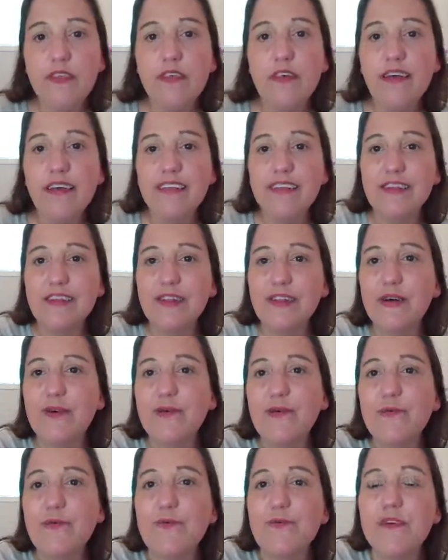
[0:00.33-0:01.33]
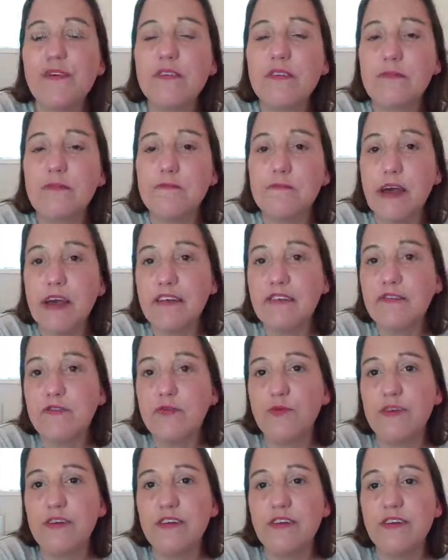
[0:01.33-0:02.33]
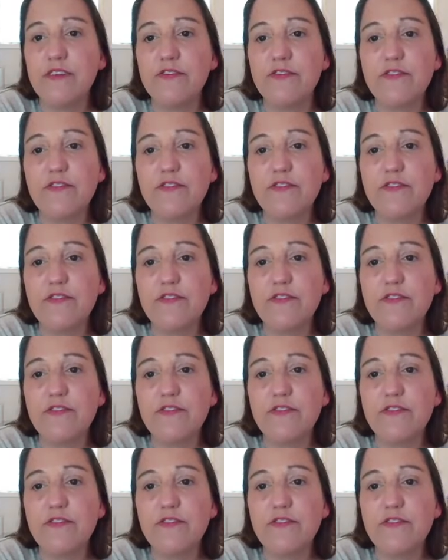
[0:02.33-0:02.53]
Hello, welcome back to another